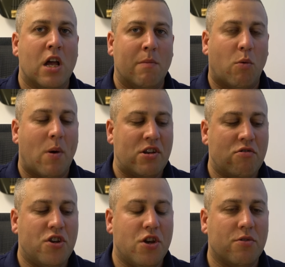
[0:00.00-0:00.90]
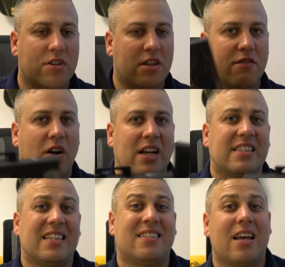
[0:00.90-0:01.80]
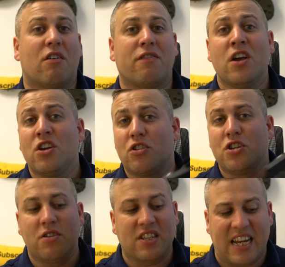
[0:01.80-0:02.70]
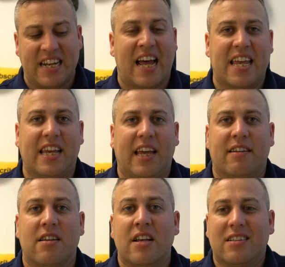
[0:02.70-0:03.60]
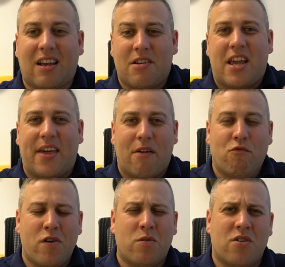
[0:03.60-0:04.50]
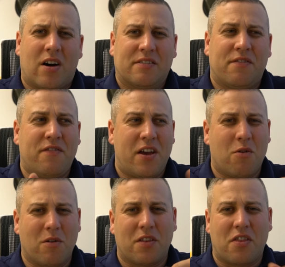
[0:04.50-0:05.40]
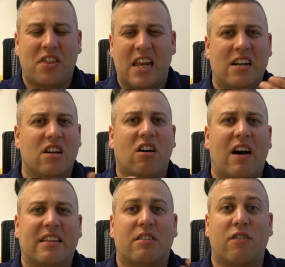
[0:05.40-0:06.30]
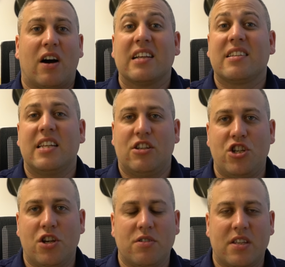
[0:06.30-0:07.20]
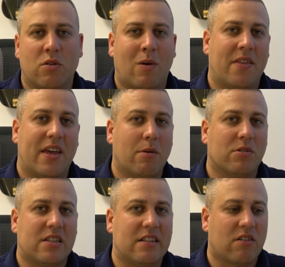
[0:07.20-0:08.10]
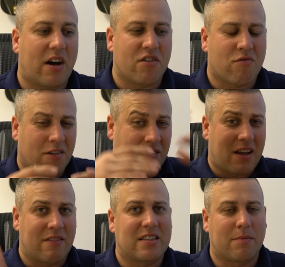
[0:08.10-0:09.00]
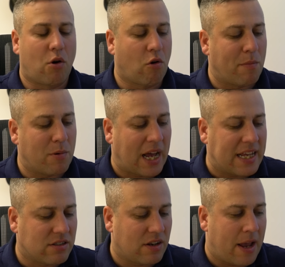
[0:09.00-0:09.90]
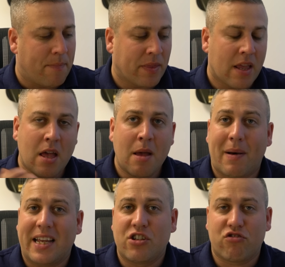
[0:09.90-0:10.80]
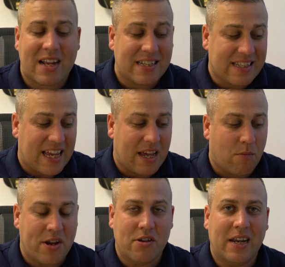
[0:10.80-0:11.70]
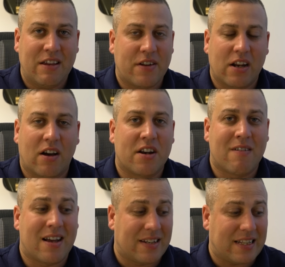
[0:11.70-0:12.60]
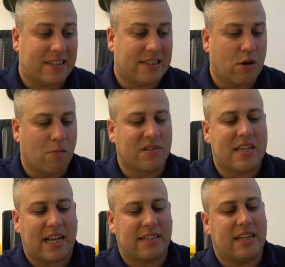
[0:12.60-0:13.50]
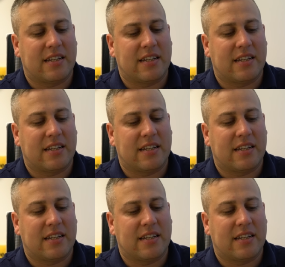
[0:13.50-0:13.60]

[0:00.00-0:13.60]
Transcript: but when you use the device itself, you're using it naked, so you get that real nice feel of the thin, light device, and it's used in the way that it was designed rather than having some horrible case on it. But in transit and when you're leaving it lying around, it's still protected,